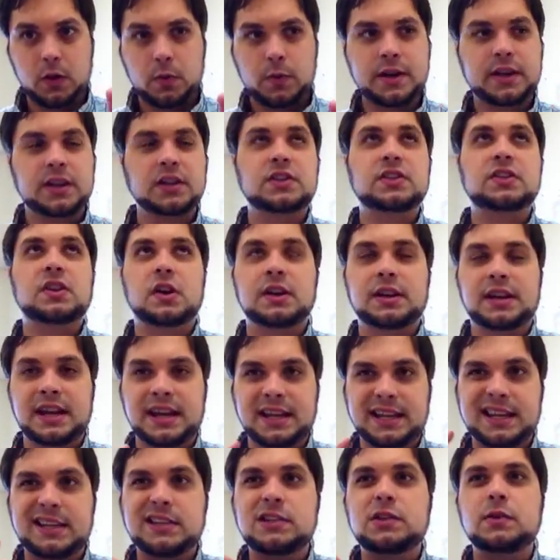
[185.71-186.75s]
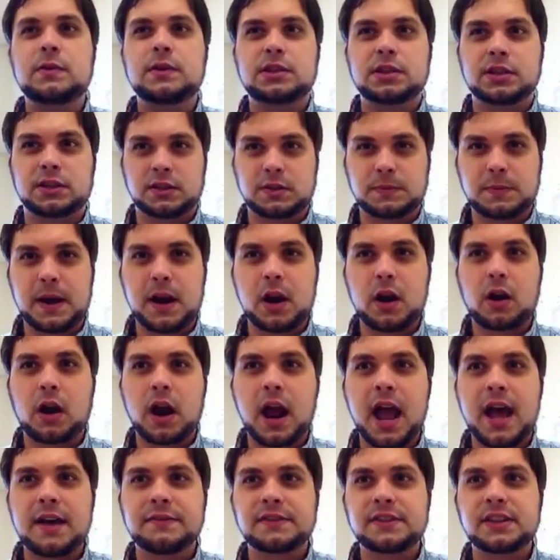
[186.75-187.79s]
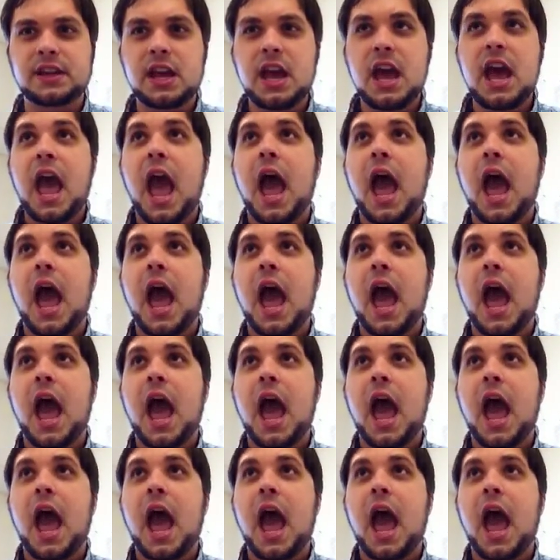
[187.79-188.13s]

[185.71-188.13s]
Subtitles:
We can start getting into each other's paragraphs,